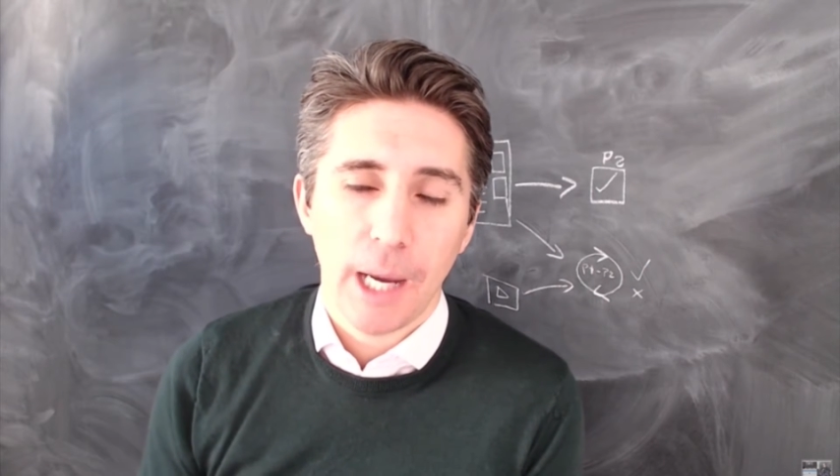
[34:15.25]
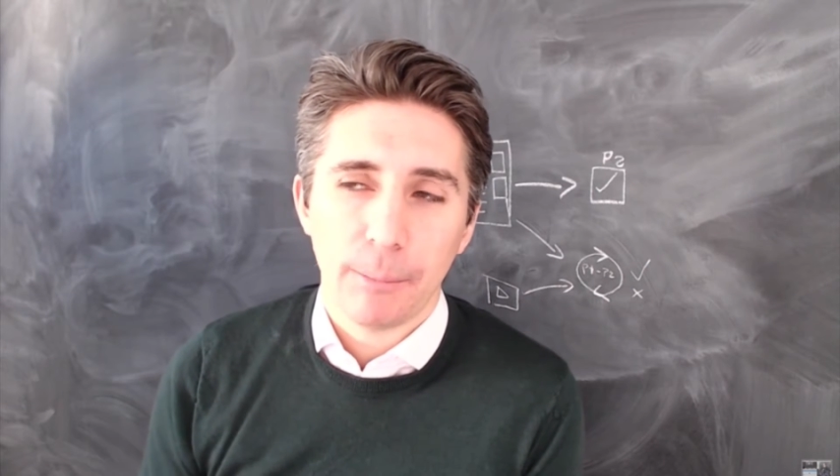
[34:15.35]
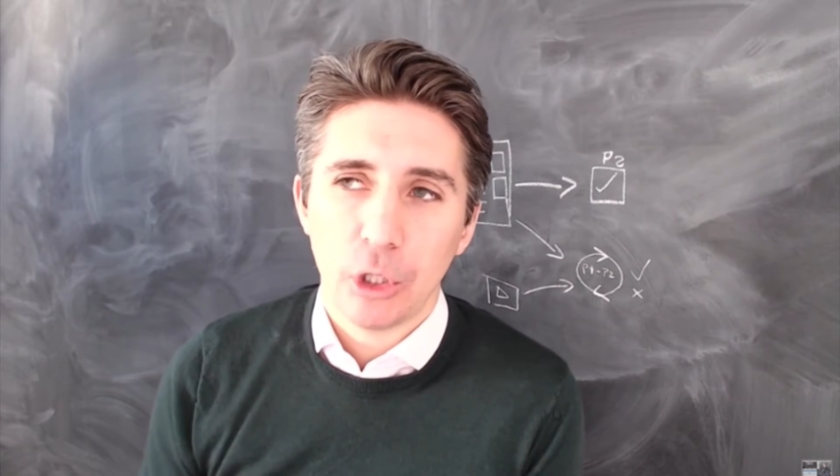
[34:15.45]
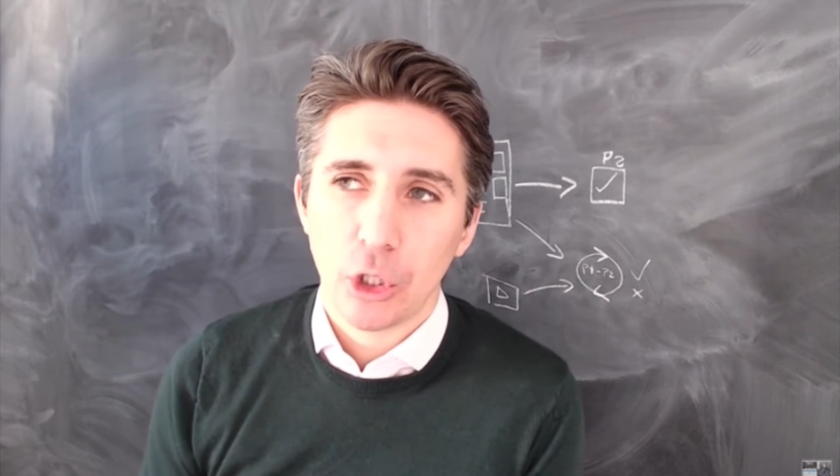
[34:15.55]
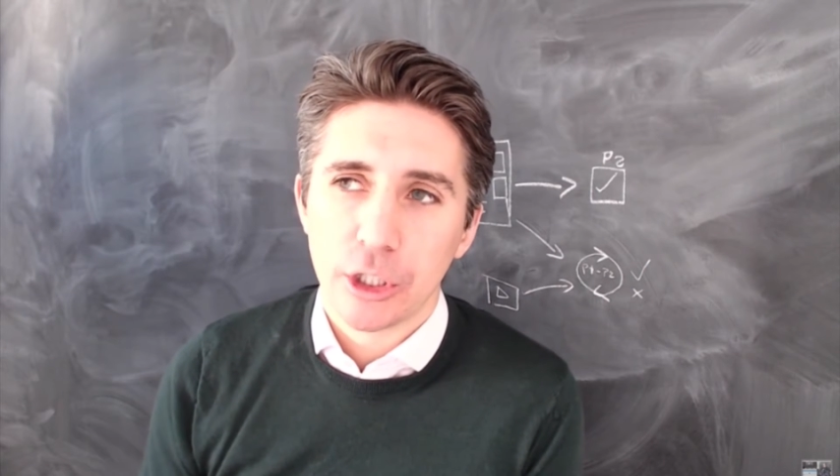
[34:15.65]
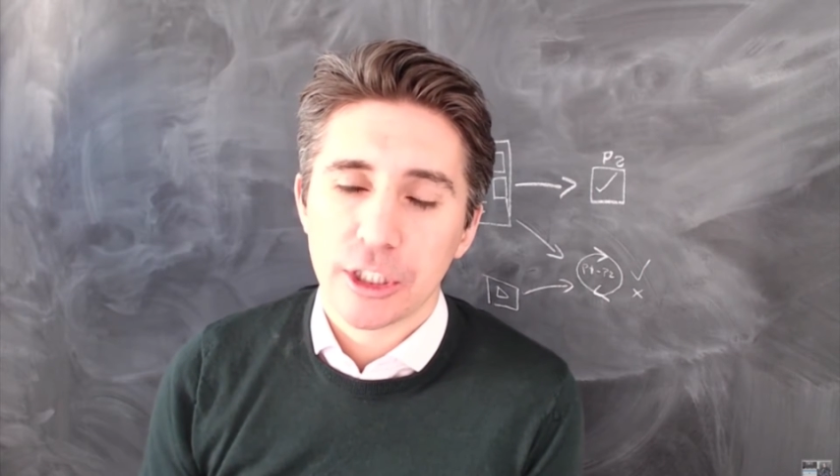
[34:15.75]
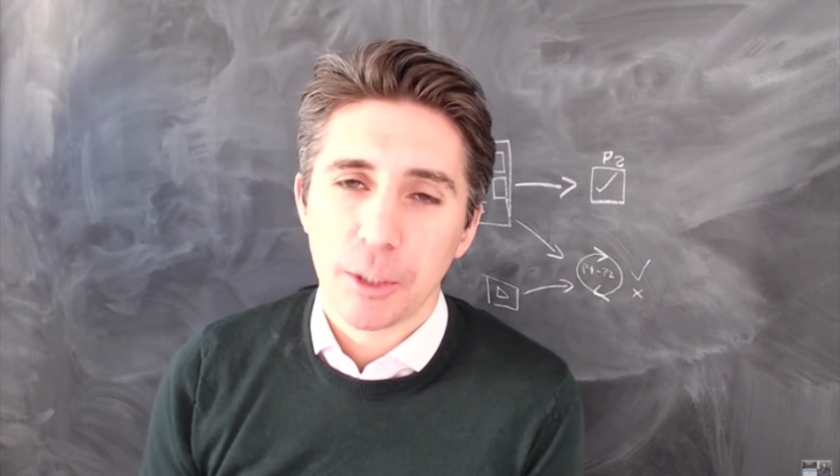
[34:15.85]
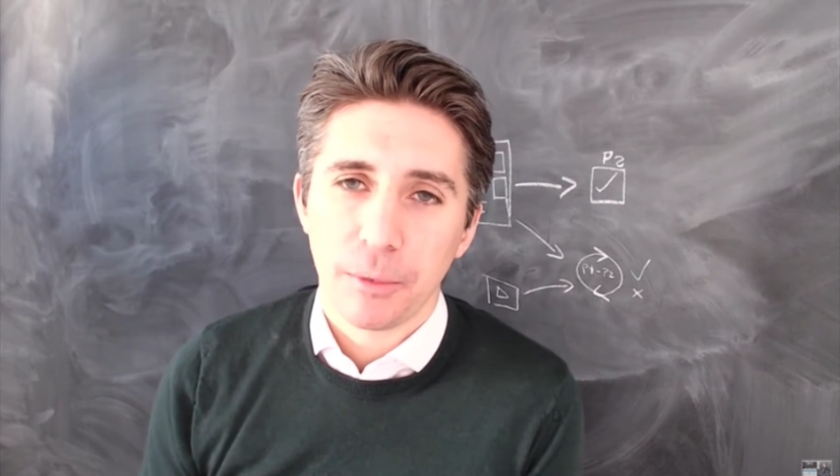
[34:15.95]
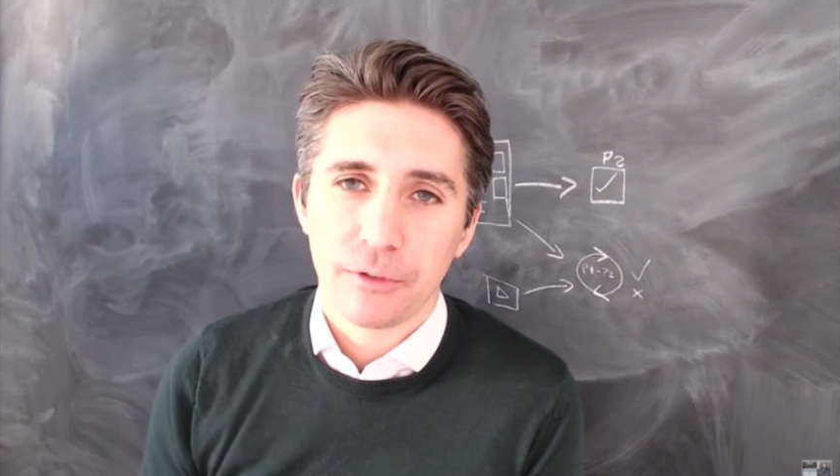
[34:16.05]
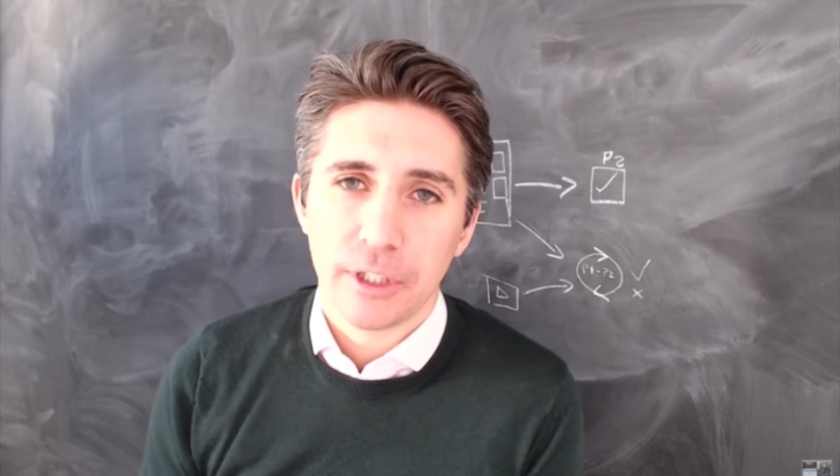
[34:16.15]
look at
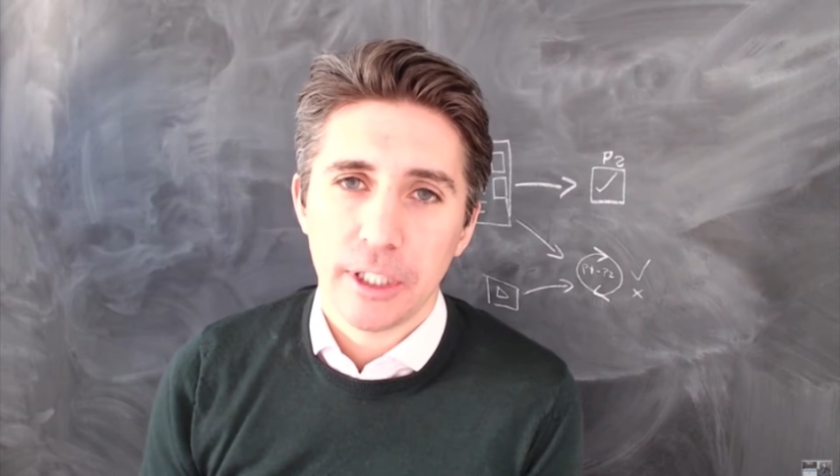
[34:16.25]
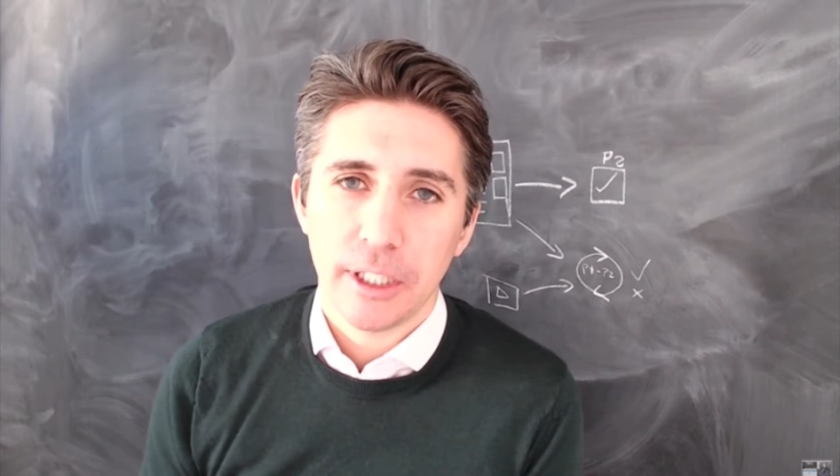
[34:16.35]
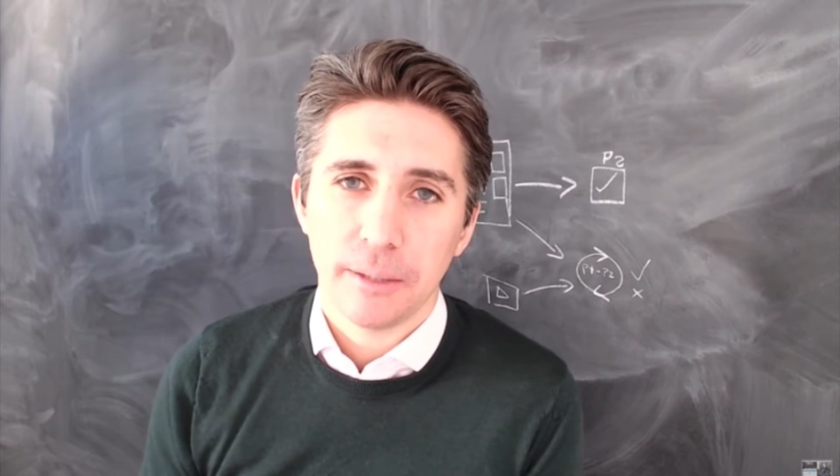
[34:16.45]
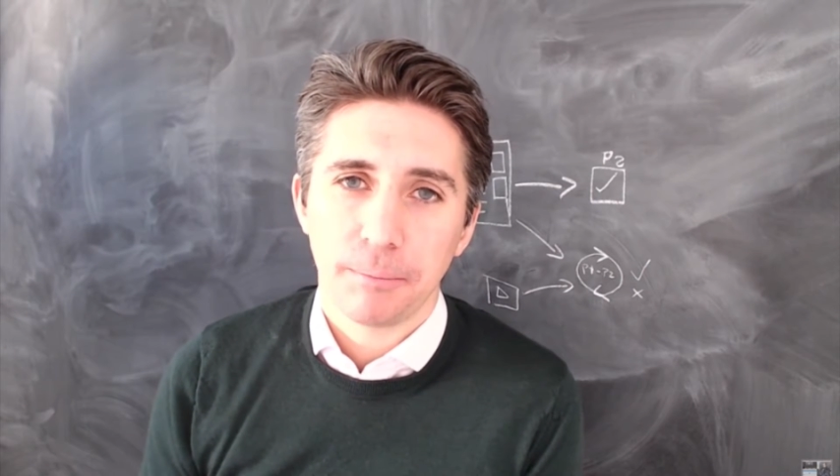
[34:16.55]
some of the